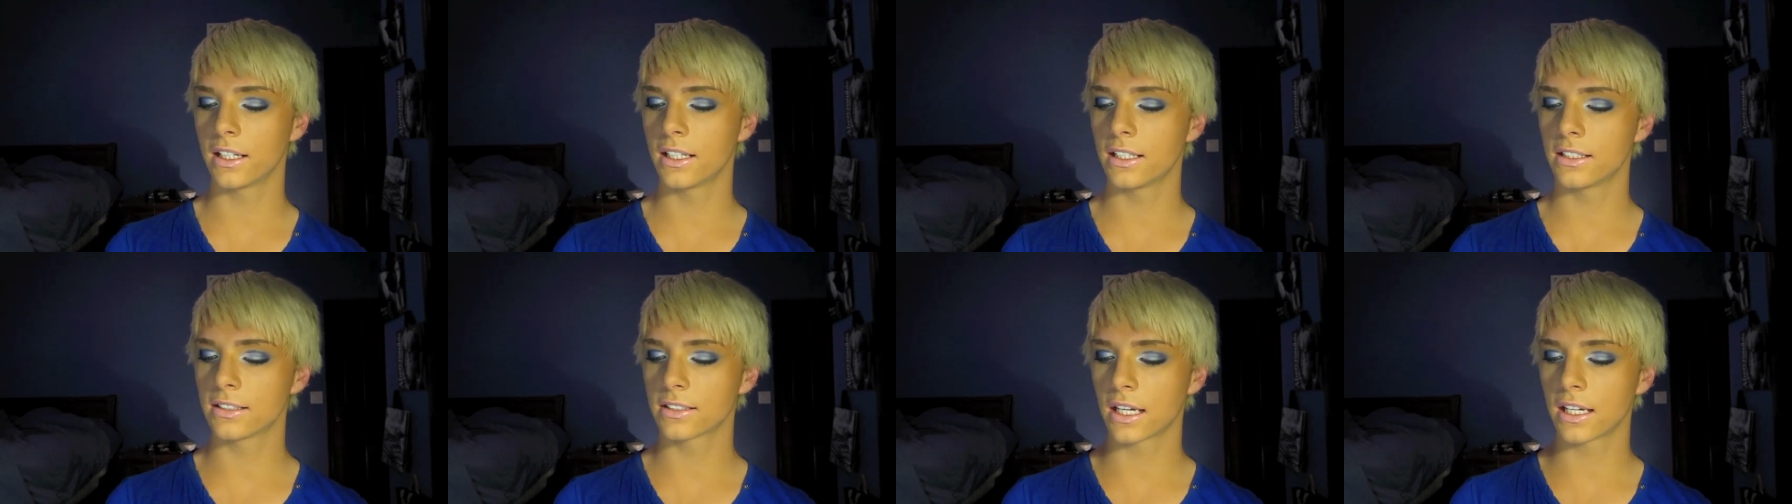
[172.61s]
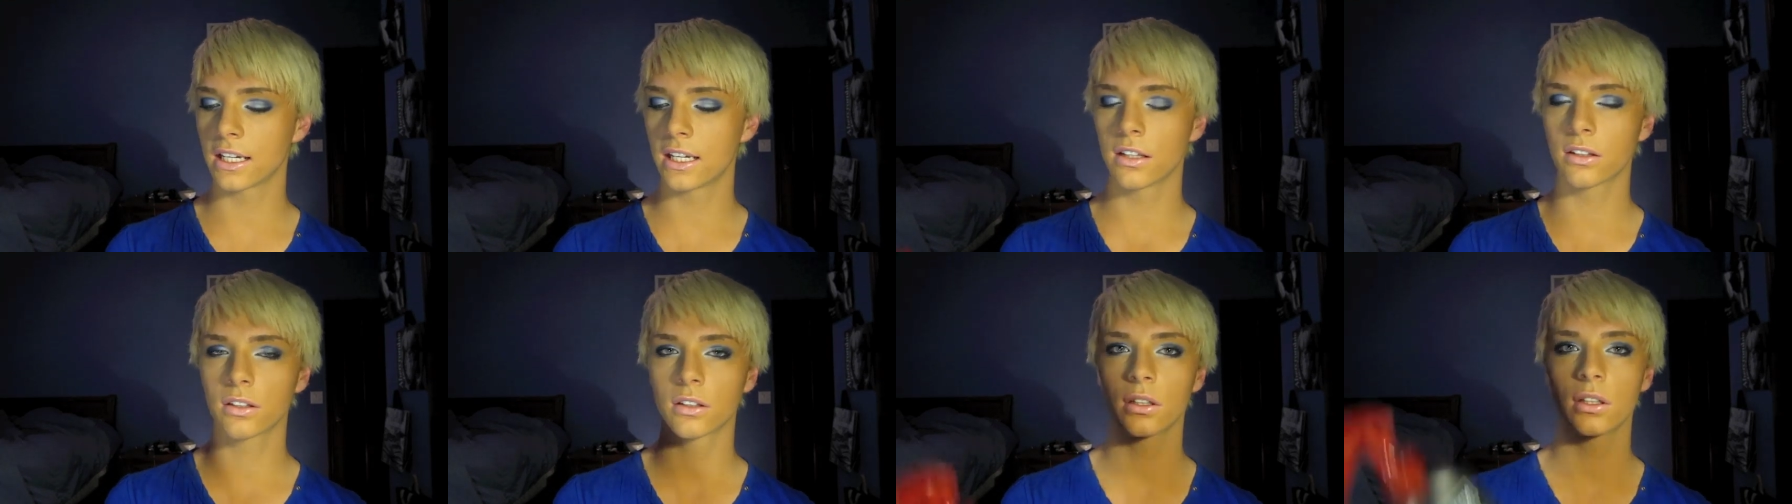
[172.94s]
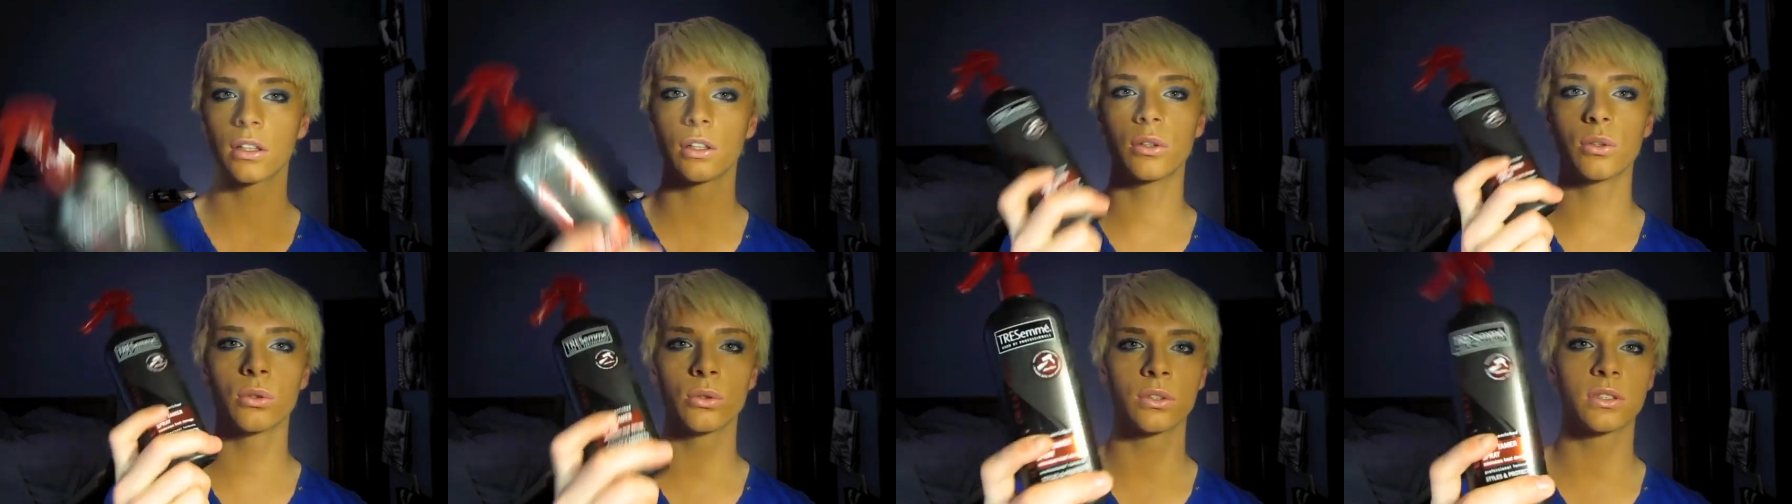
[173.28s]
is I either
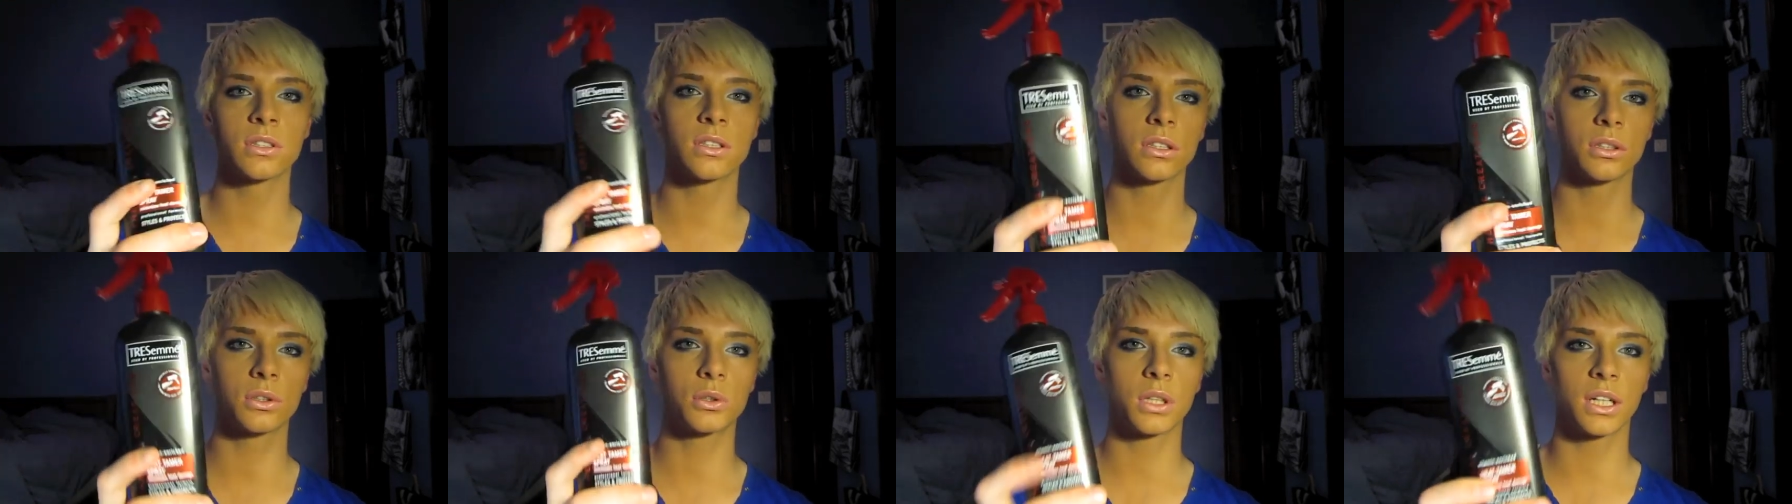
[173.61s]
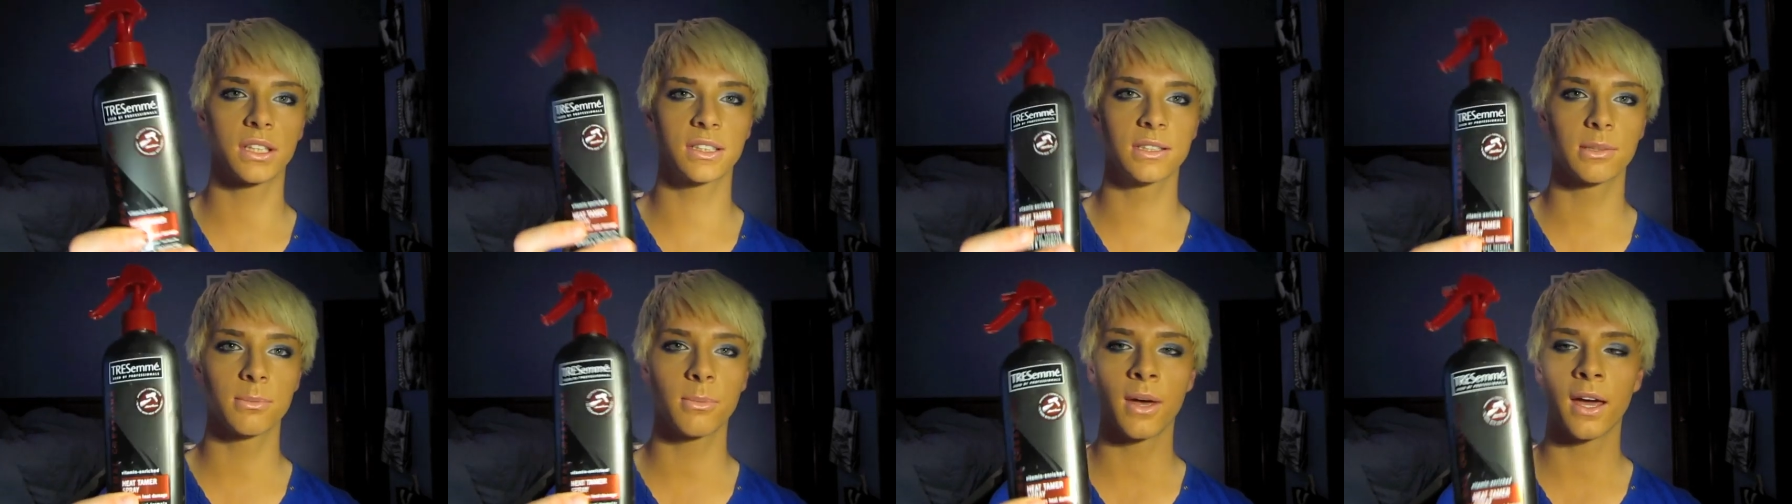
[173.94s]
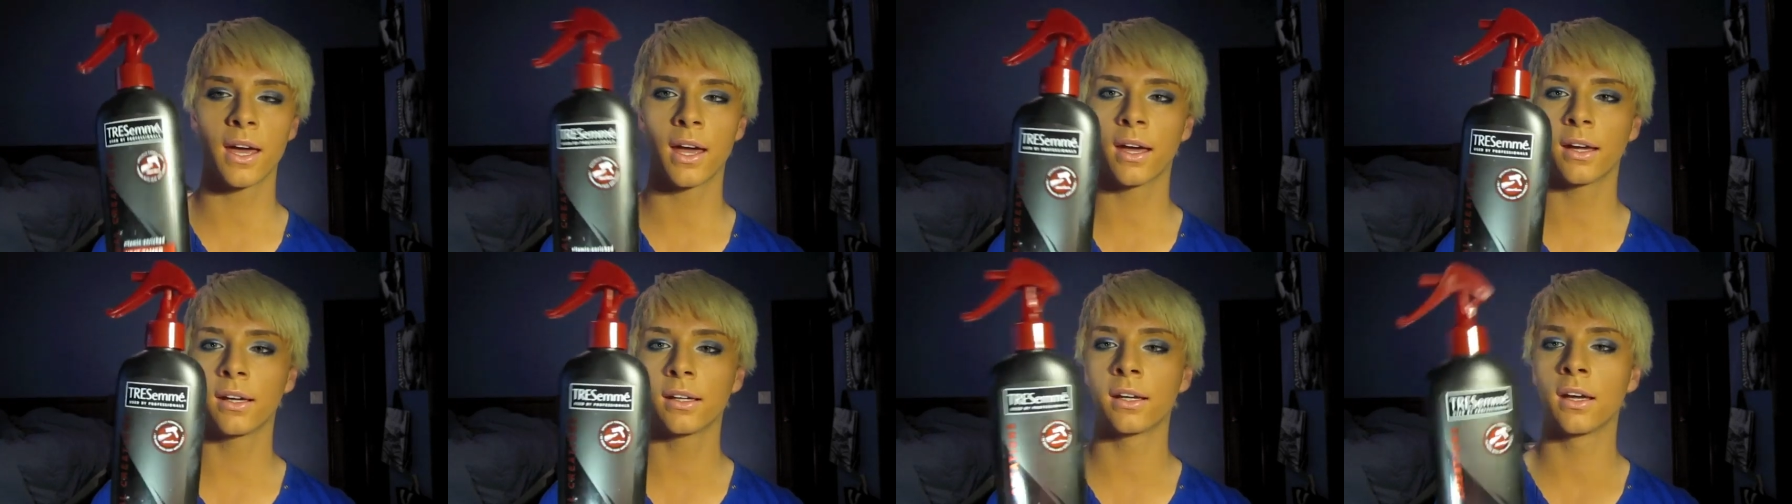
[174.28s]
use the
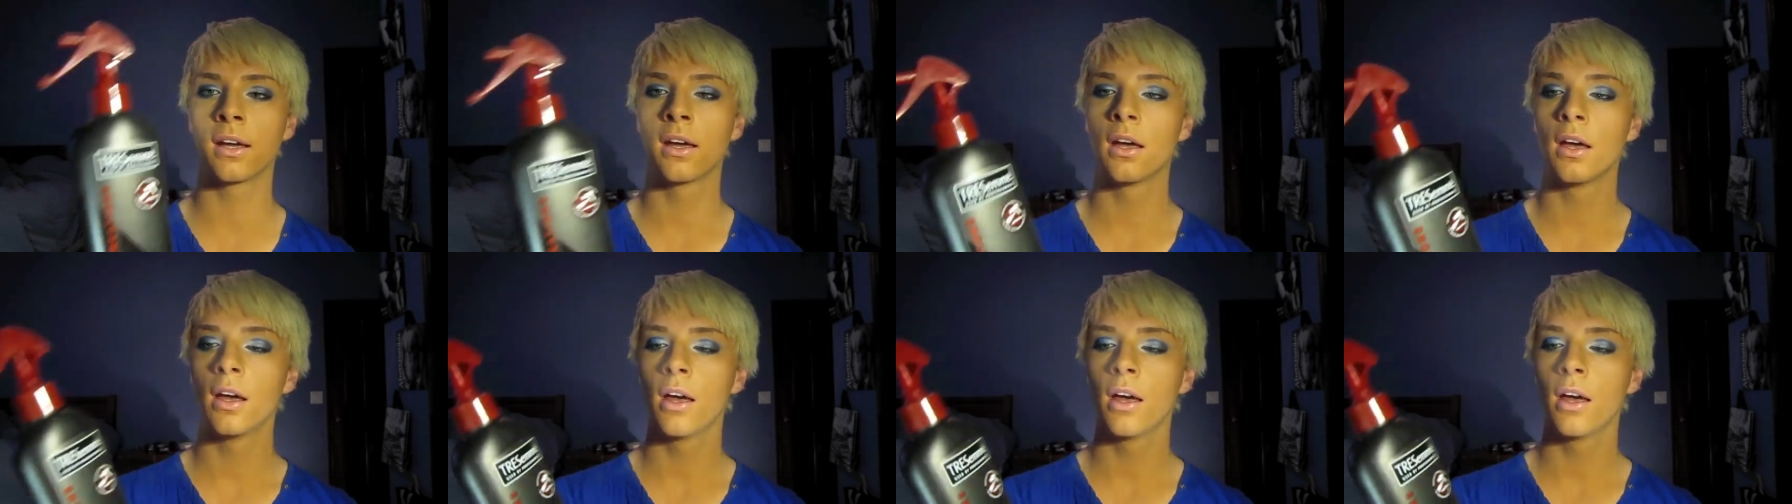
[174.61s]
Tresemme,